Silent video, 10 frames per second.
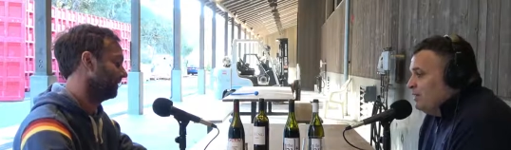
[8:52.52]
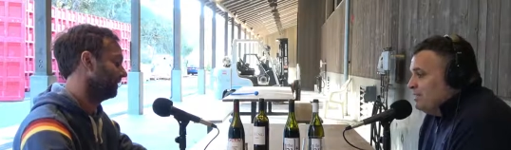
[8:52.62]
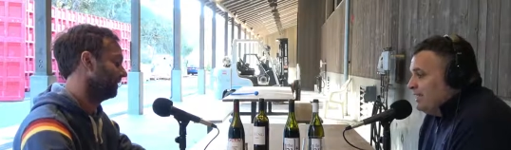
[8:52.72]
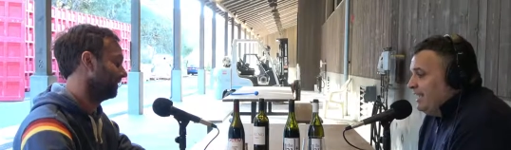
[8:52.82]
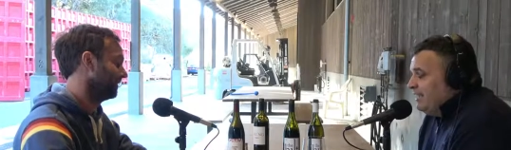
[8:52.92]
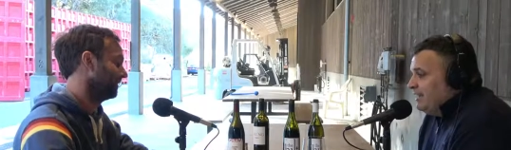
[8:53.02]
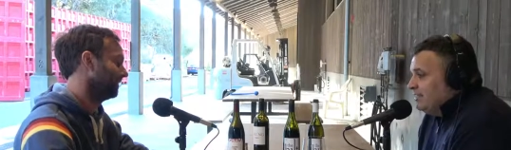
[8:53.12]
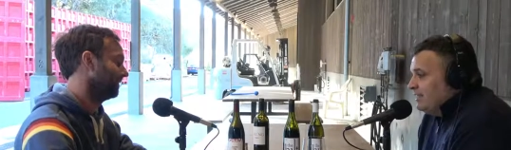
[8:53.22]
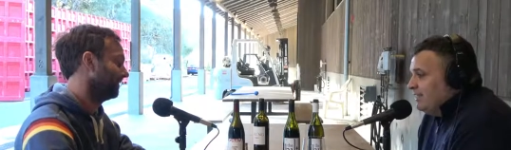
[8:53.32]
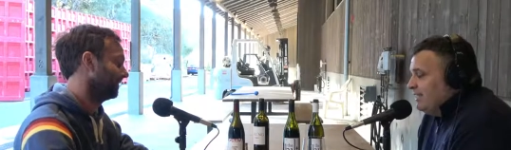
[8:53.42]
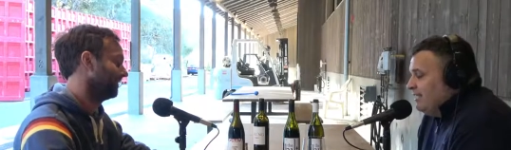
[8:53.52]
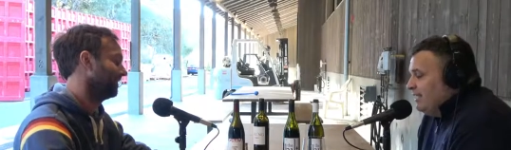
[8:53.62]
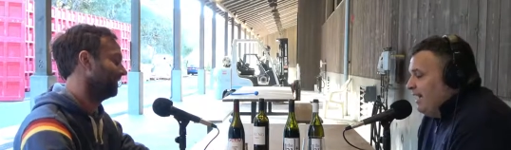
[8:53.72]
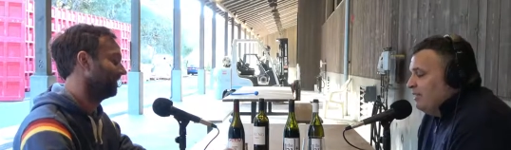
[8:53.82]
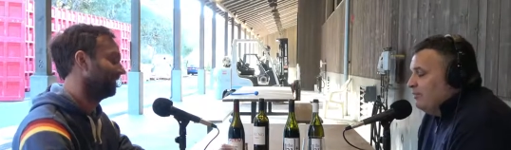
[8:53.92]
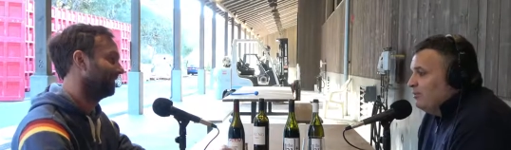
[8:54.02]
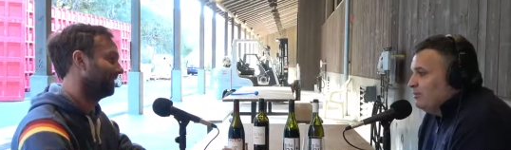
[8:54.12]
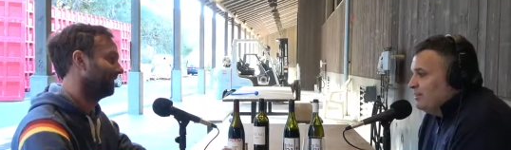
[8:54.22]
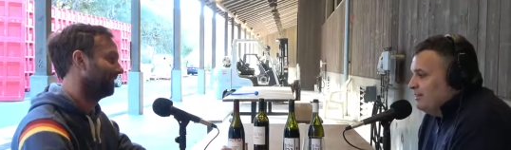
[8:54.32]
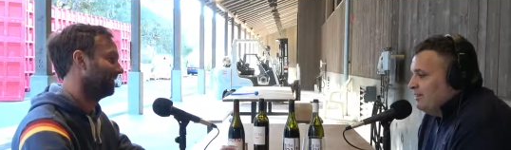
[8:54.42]
Speaker 1: is a can. It's like the
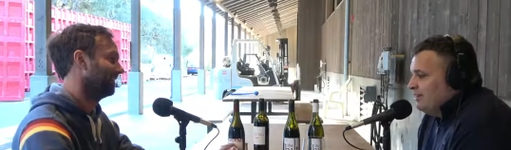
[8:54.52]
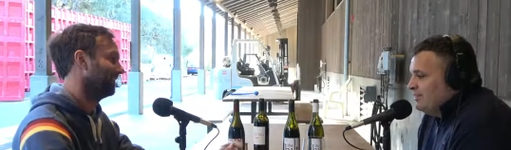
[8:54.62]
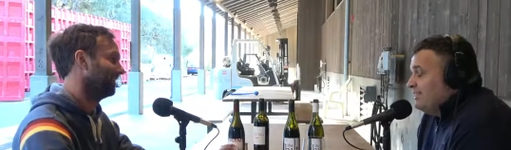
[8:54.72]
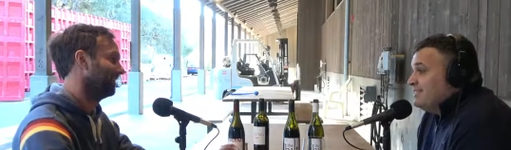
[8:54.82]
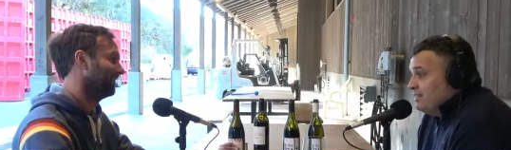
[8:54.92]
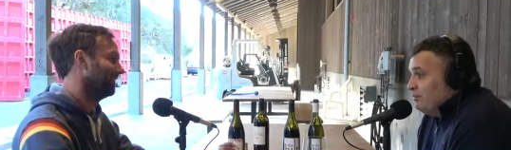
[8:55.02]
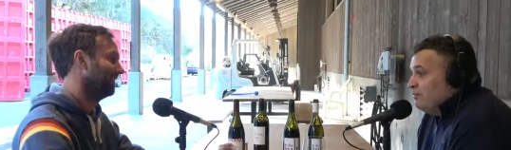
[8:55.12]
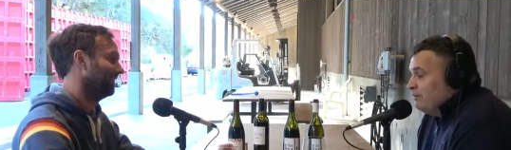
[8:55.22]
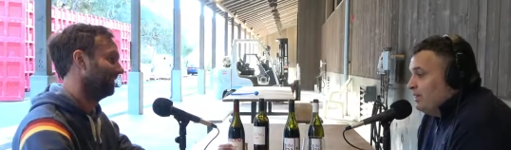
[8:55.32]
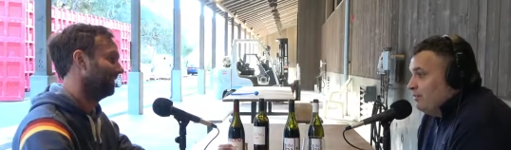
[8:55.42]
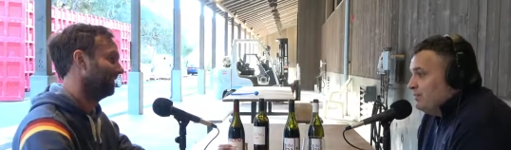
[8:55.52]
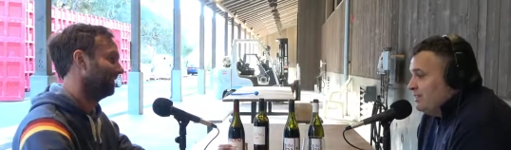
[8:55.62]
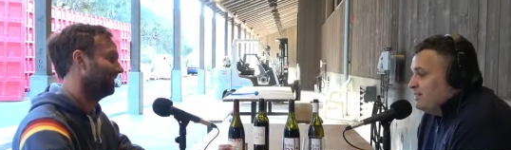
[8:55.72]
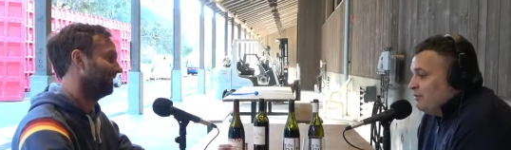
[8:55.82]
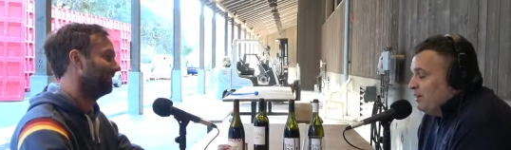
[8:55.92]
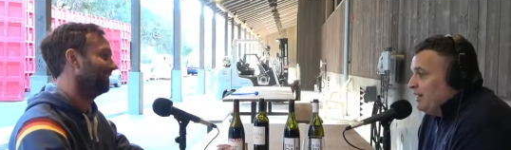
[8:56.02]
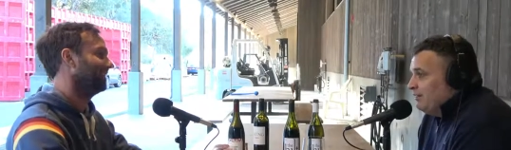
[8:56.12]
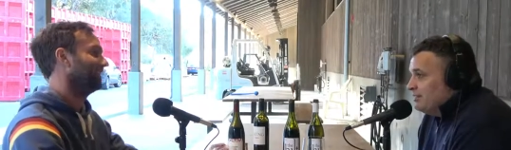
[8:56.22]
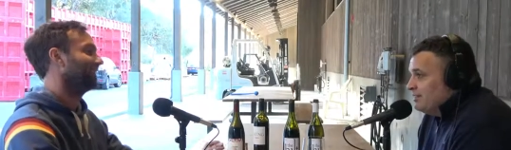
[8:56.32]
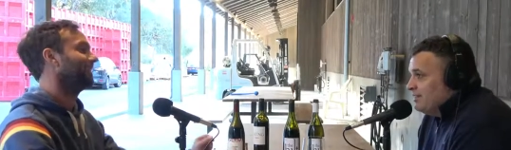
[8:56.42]
adult uh, Disney. You know, Disney for
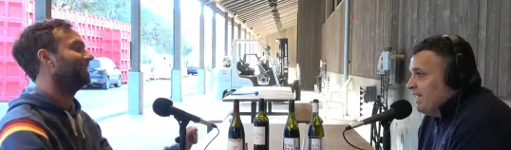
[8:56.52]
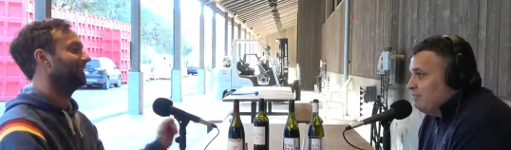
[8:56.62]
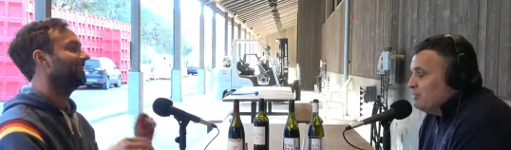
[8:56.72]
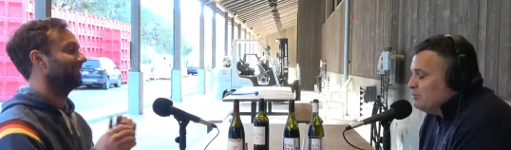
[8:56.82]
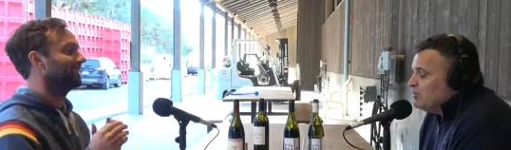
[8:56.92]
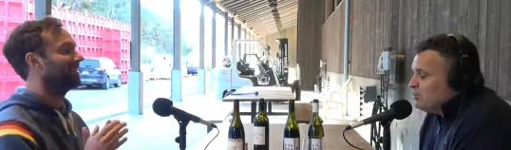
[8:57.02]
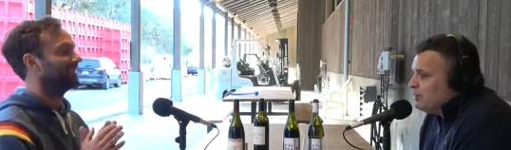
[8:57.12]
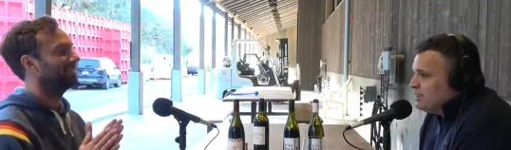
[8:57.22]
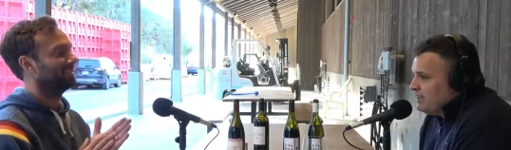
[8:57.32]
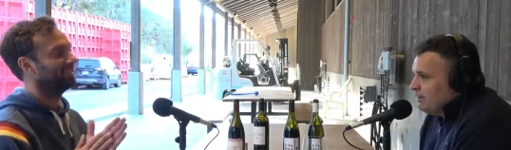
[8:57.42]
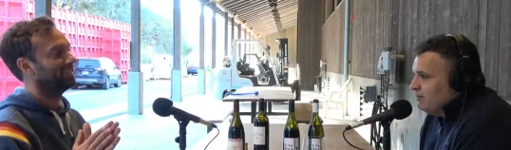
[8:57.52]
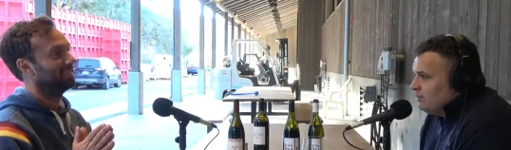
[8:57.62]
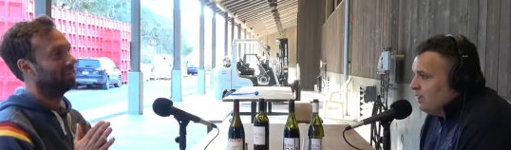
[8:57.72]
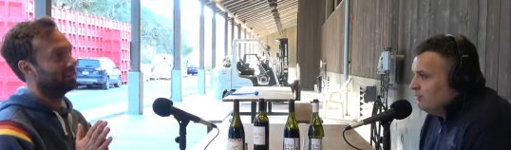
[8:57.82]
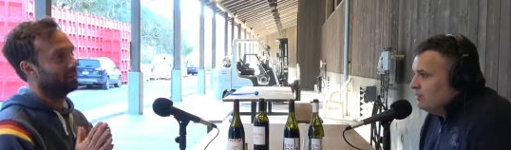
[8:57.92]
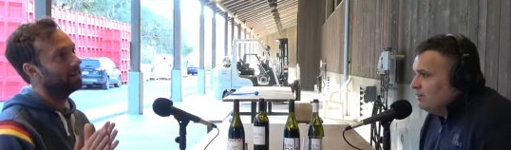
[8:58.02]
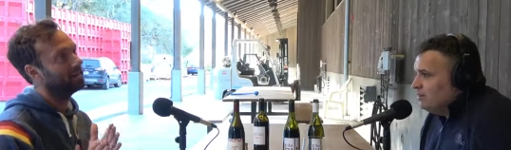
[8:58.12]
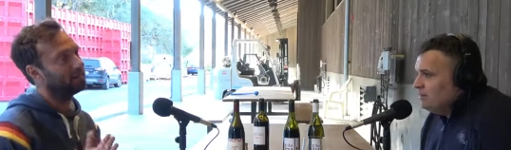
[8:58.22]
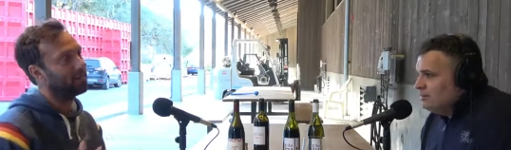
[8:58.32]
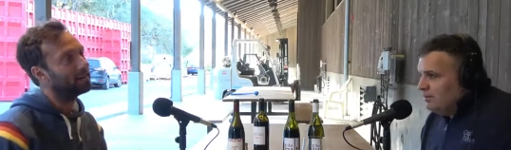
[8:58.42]
adults is Napa to a certain extent,
Speaker 2: right? I
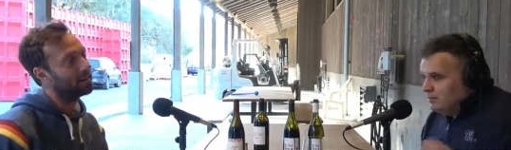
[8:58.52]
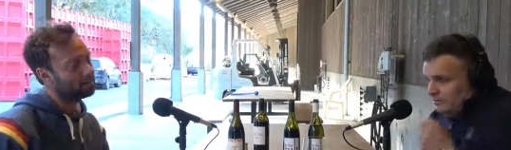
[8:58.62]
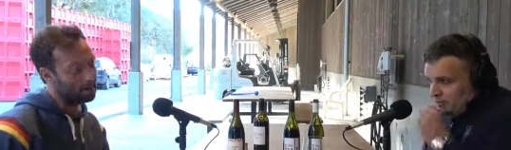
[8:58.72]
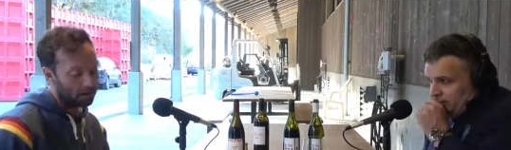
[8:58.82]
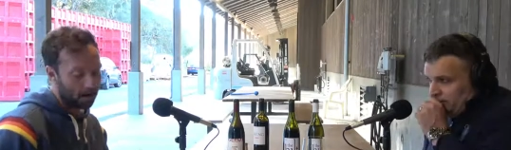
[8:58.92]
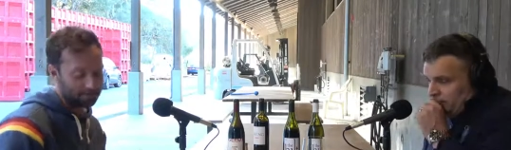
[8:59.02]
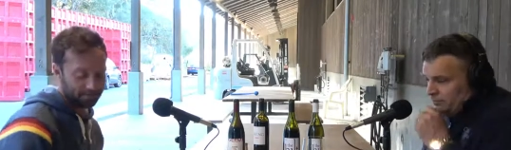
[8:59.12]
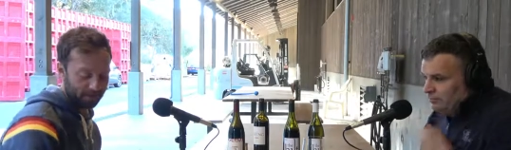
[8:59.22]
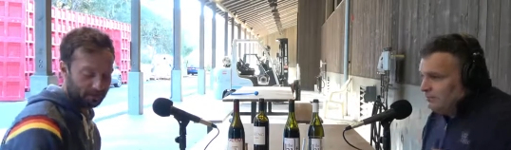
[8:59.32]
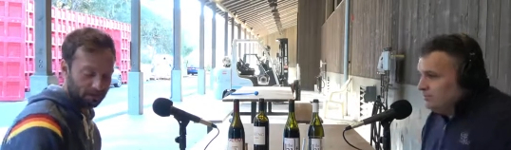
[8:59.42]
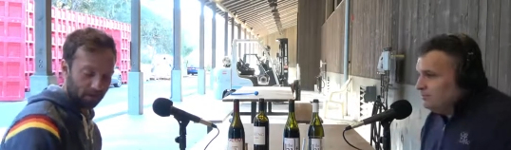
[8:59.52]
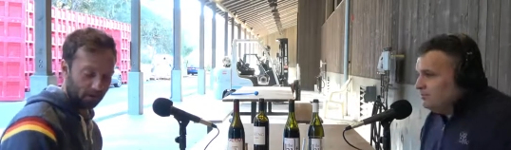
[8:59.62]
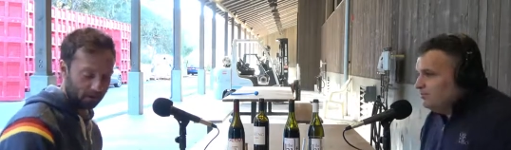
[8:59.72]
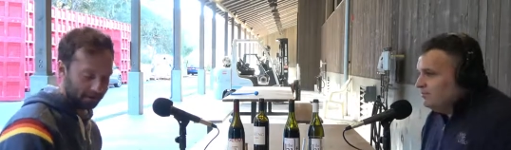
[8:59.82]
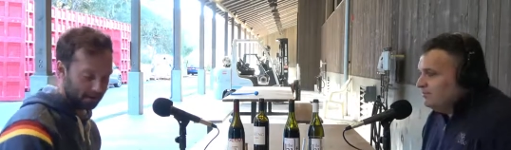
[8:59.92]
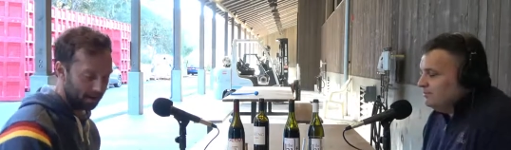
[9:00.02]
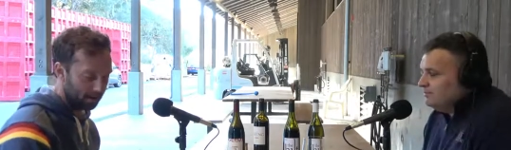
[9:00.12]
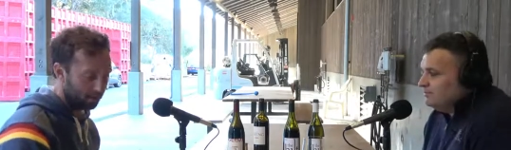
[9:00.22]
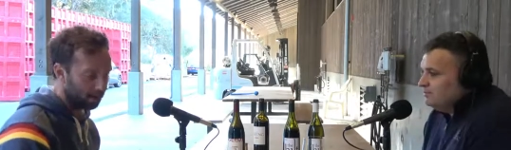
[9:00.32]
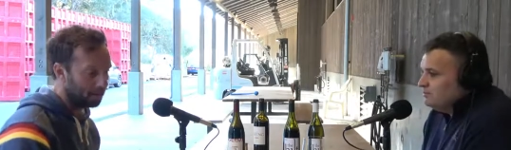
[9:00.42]
agree. I like my mom's friends will call and say, you
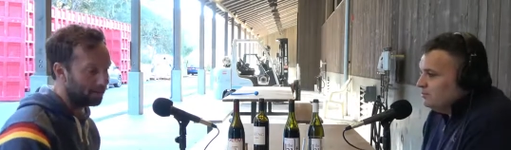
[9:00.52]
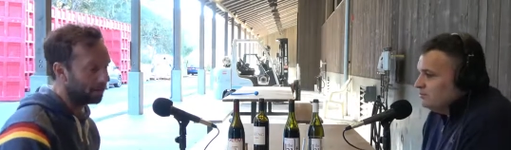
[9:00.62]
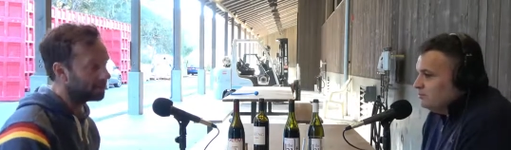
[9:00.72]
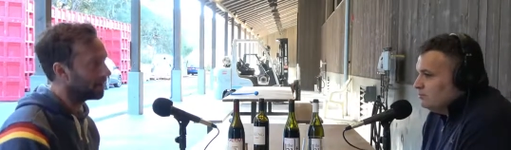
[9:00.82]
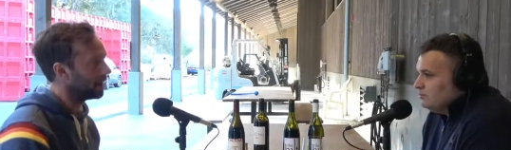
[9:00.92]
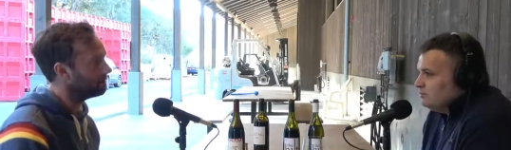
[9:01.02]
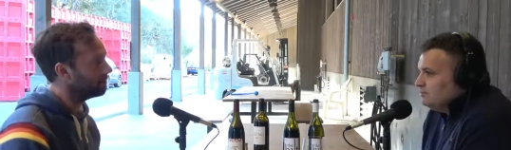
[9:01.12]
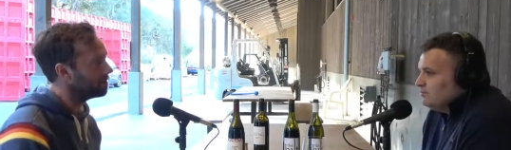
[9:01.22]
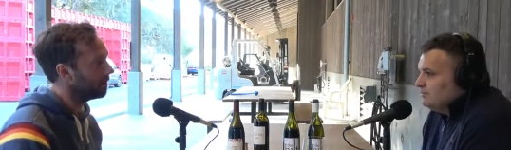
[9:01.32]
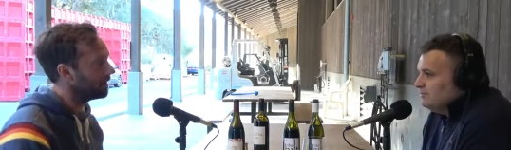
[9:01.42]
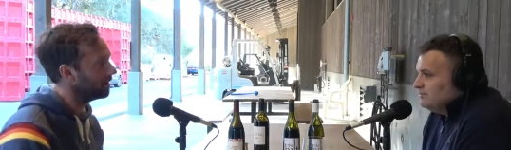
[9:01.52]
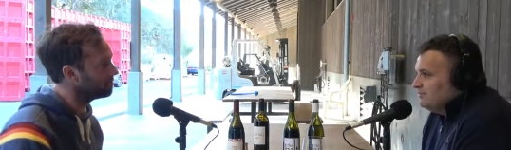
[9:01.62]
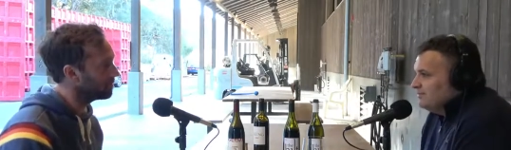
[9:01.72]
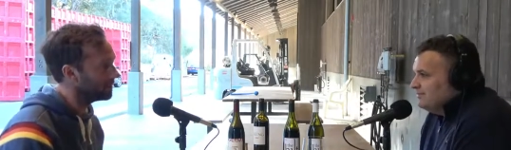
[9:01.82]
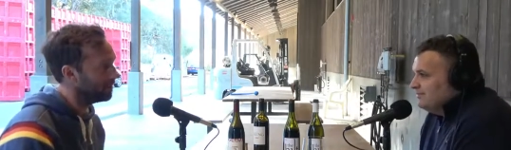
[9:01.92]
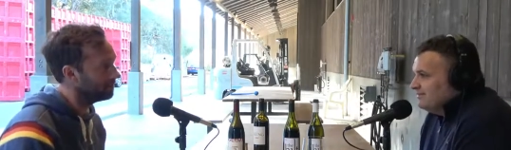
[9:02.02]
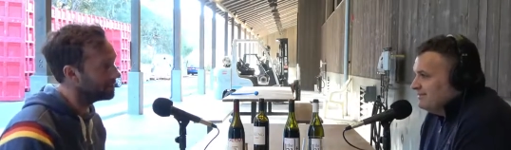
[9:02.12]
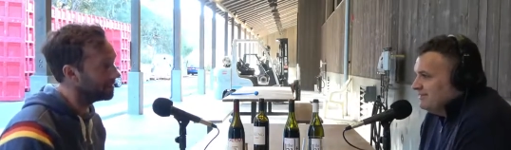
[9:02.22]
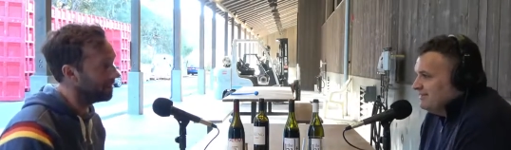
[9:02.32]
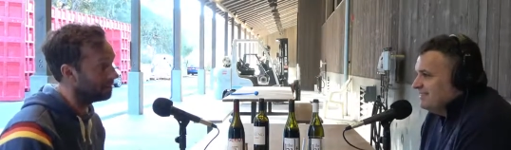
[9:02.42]
know, we're coming out to California wine country. We'd love to
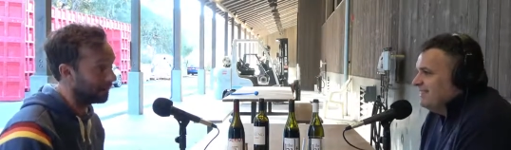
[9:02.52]
see. You. I'm